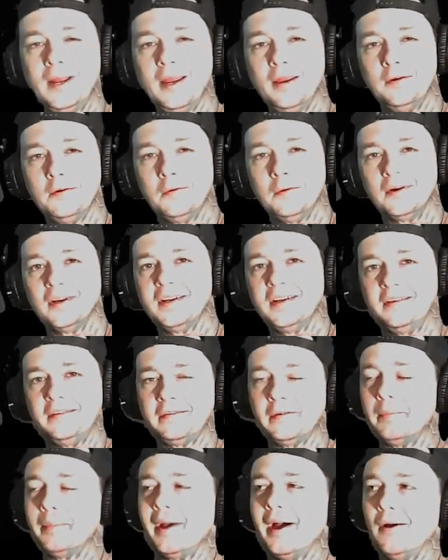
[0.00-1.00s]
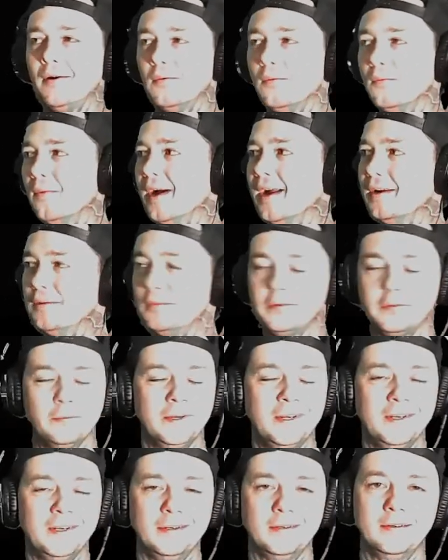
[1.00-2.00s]
and or is about and why it was
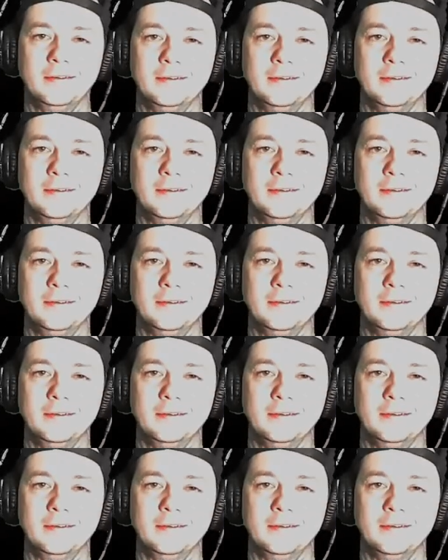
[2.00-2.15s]
written?